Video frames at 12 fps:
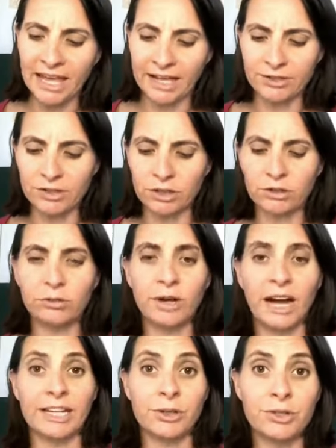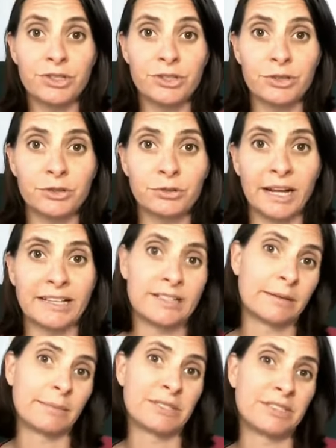And so I used to, and
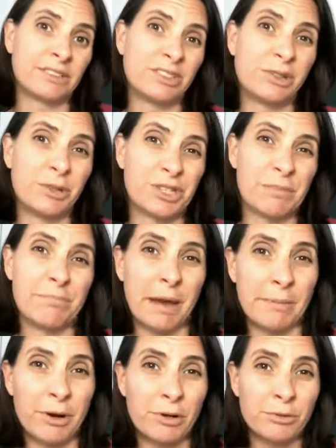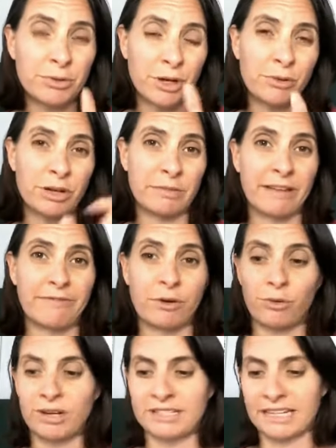sometimes still do, use a memo note on my
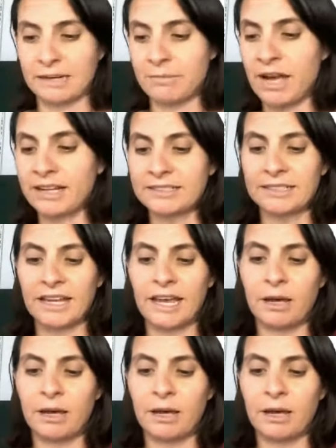phone as an inbox.